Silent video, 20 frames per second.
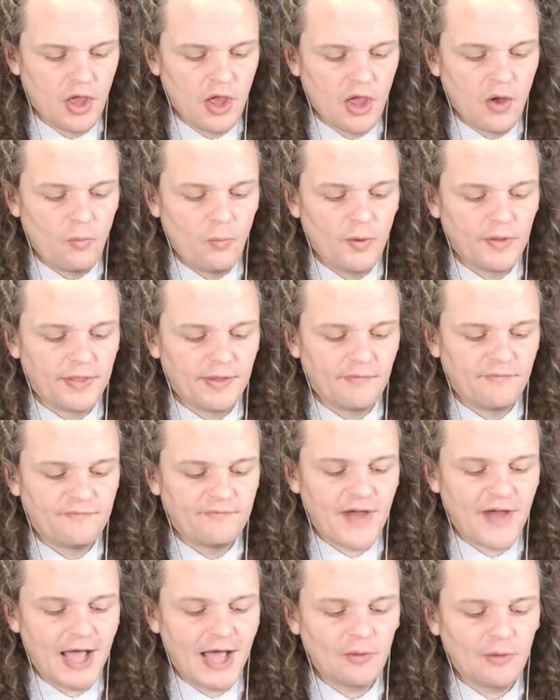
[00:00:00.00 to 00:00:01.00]
with the
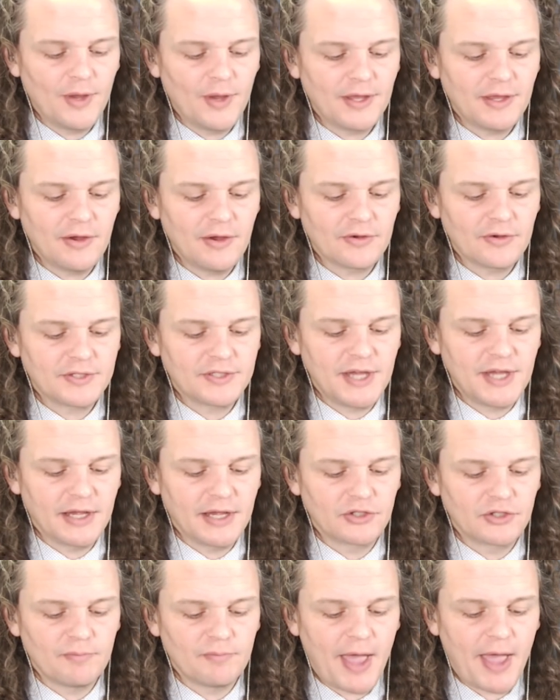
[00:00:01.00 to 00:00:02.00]
following year seeing a
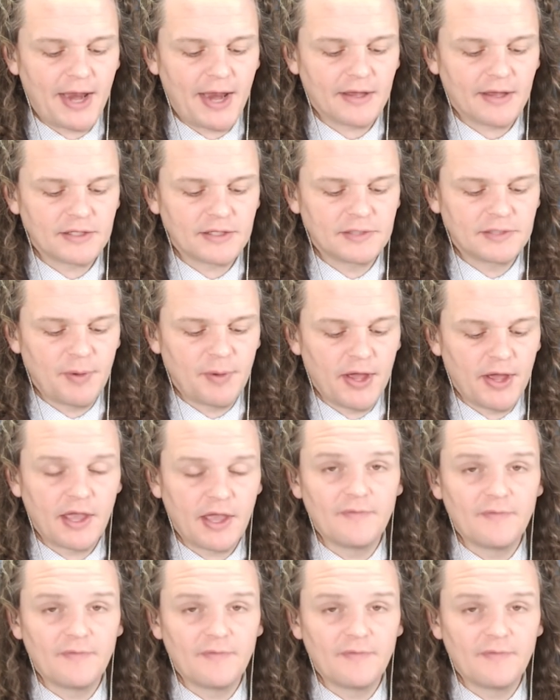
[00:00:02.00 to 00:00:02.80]
dramatic spike